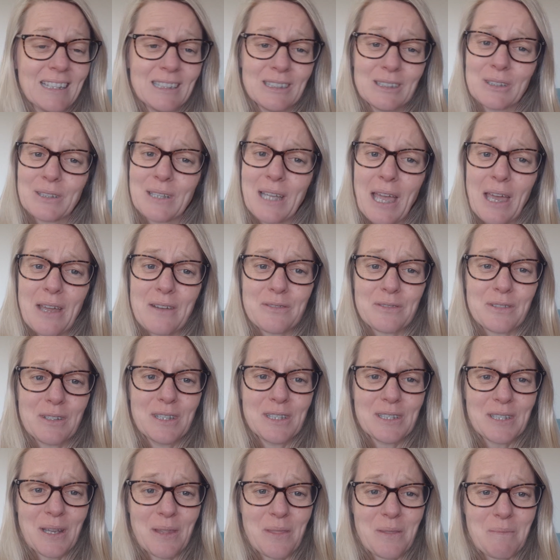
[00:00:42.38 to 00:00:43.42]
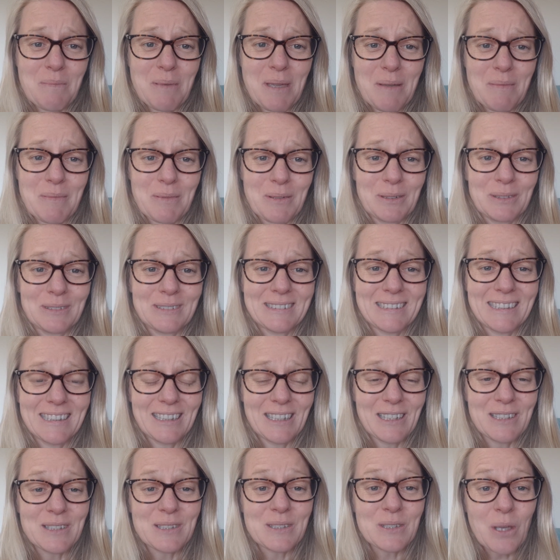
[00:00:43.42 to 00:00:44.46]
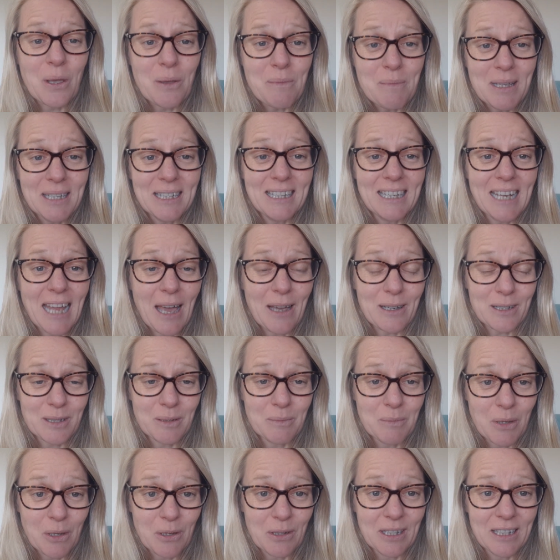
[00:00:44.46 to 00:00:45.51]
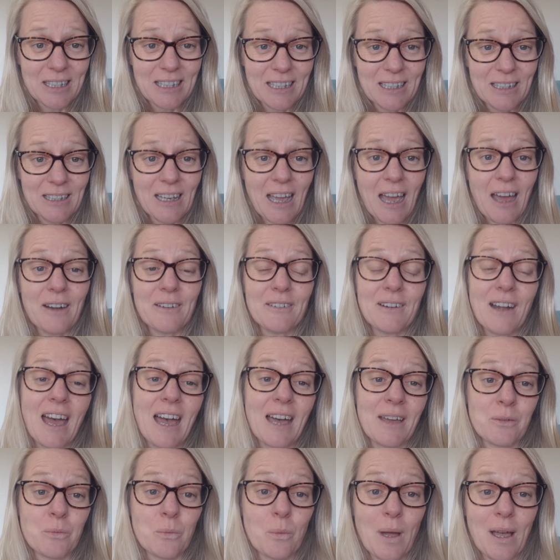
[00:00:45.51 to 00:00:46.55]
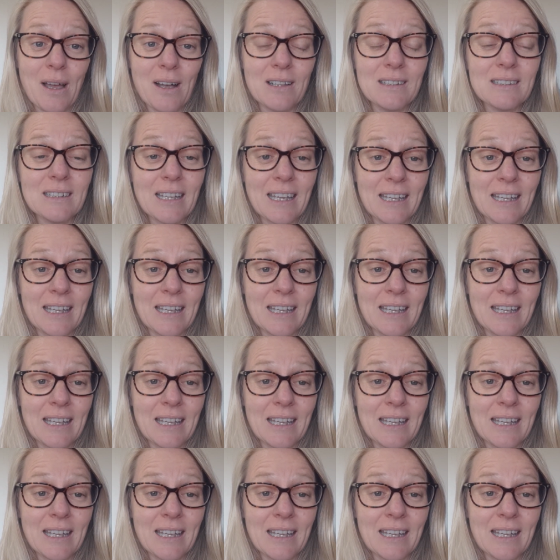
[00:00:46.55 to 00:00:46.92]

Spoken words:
look out for each other, people. You know, so many in our community are unwell,